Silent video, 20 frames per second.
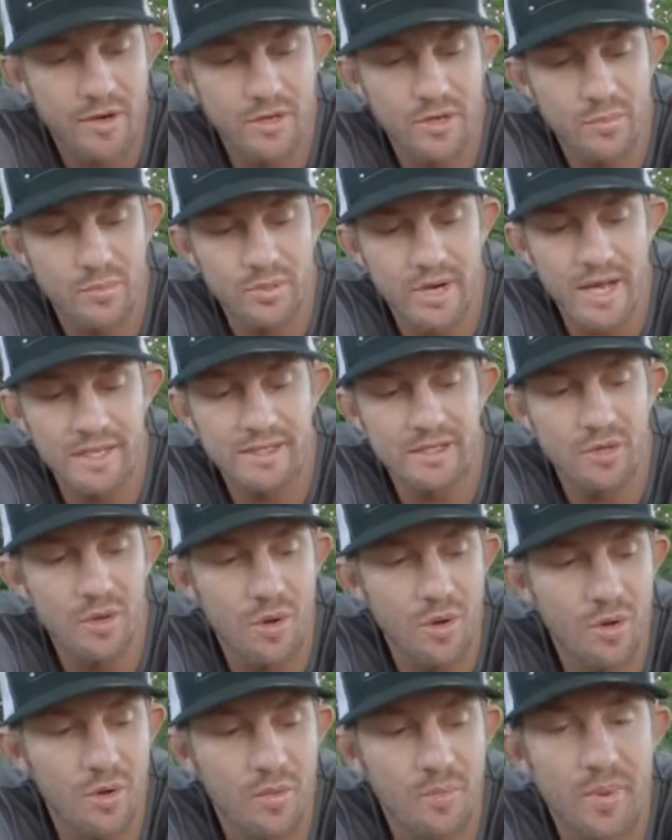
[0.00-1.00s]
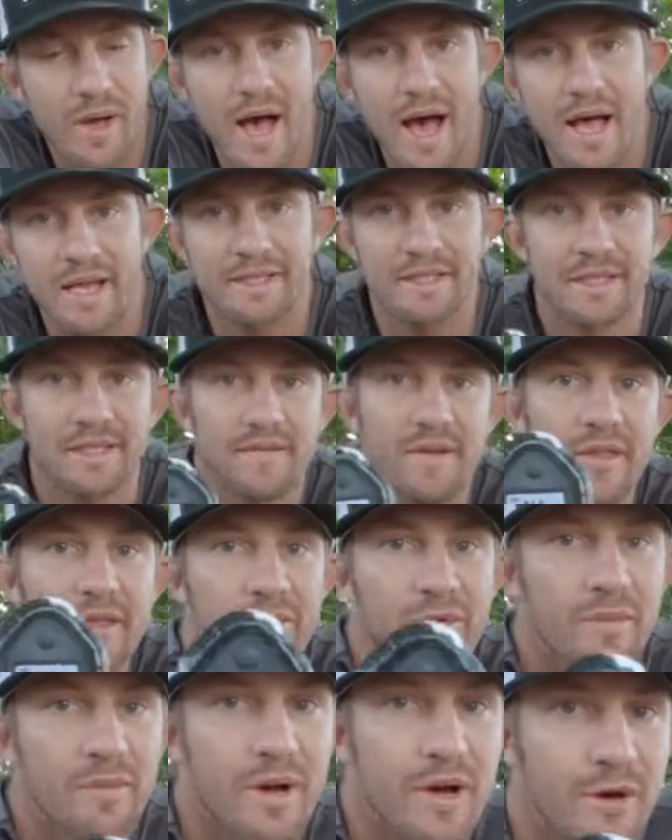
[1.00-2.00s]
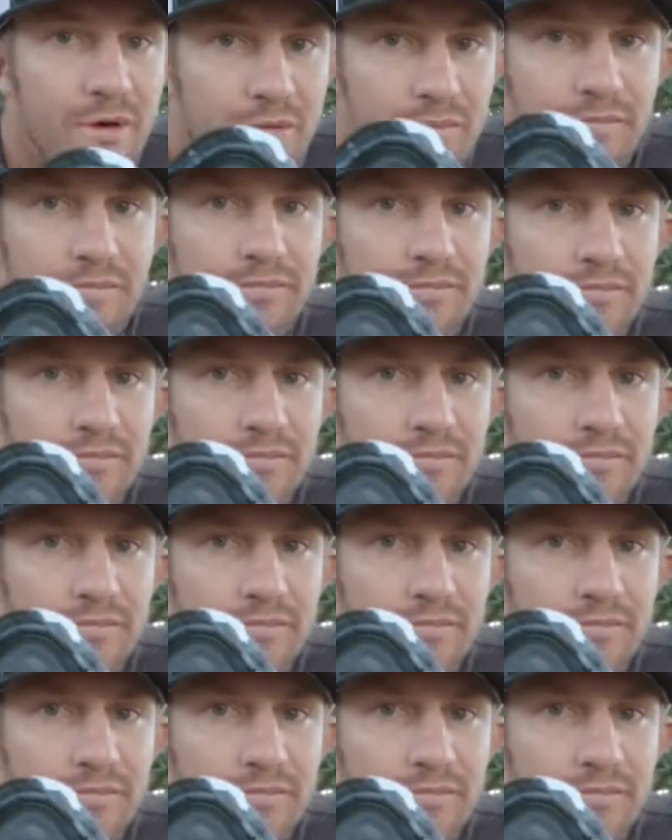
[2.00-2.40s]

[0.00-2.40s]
Do you press and hold positive on the remote.